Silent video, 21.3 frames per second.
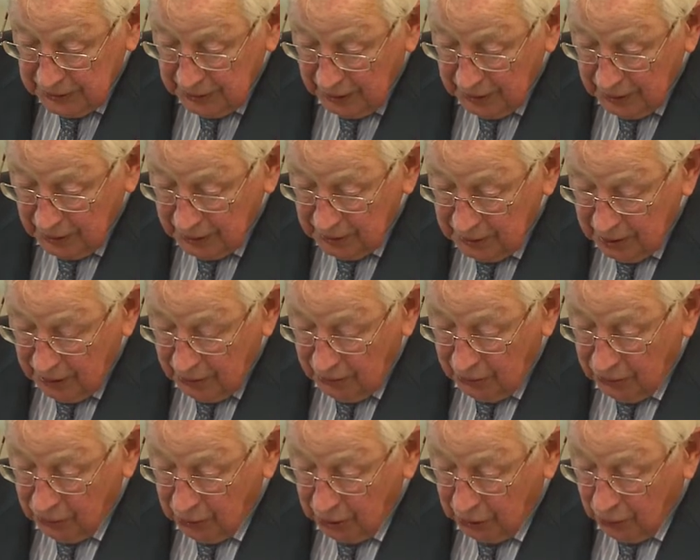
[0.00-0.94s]
applied
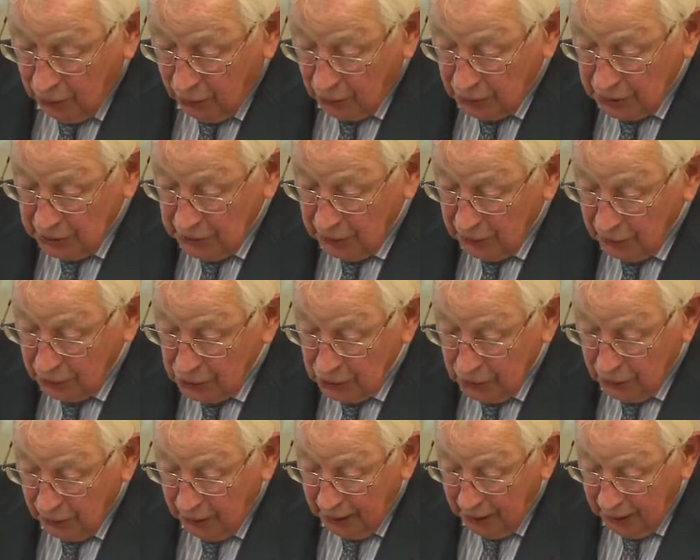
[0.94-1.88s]
in state and
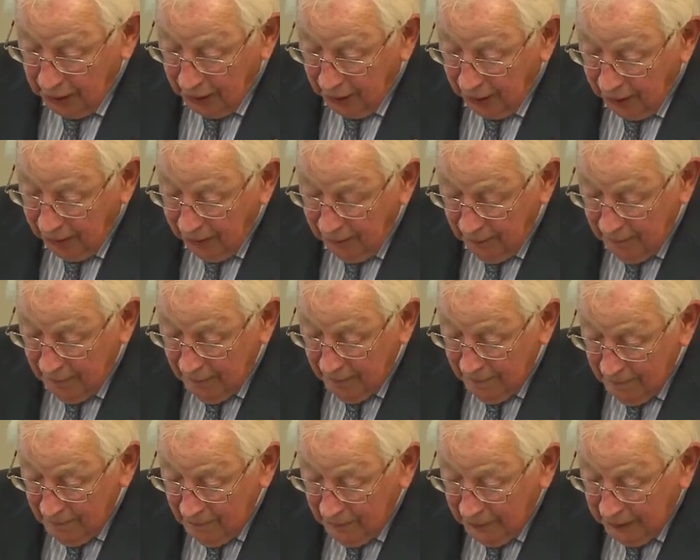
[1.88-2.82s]
territory courts in
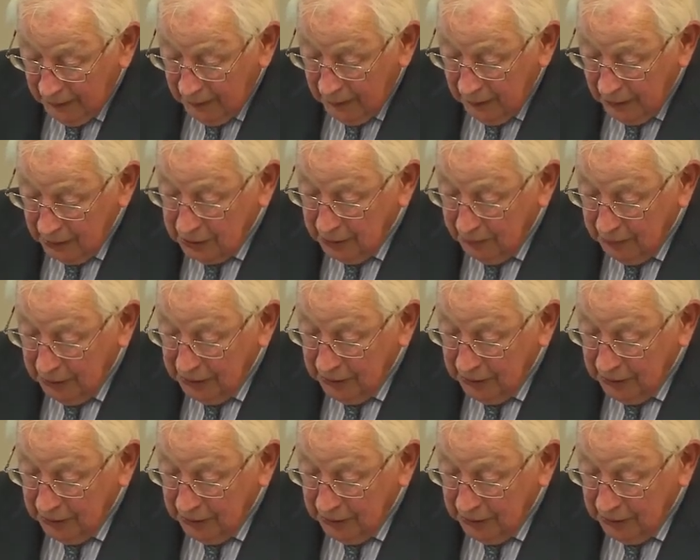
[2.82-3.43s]
Australia.